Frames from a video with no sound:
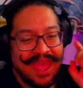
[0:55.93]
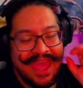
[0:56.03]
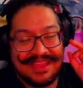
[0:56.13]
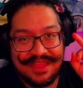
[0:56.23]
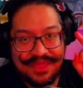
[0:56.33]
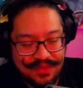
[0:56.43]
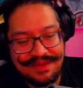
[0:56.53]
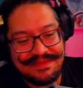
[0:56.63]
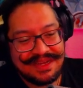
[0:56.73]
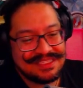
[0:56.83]
and the
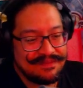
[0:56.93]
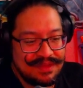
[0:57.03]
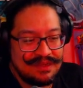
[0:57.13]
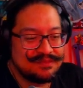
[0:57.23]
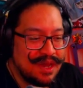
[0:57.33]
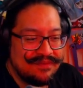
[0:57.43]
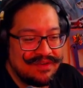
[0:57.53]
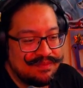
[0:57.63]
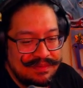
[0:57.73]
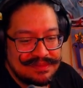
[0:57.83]
three months of new
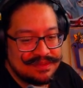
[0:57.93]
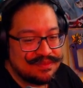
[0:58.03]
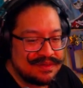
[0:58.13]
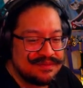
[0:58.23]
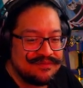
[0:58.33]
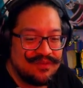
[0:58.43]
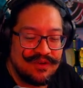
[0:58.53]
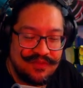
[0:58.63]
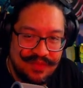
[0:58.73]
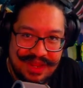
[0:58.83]
Spotify premium subscription
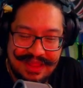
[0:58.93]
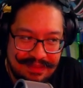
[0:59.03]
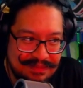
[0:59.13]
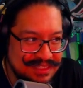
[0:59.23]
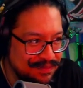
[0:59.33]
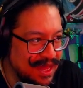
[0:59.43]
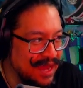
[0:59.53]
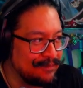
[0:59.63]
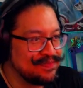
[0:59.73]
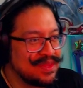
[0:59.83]
for free limit supply.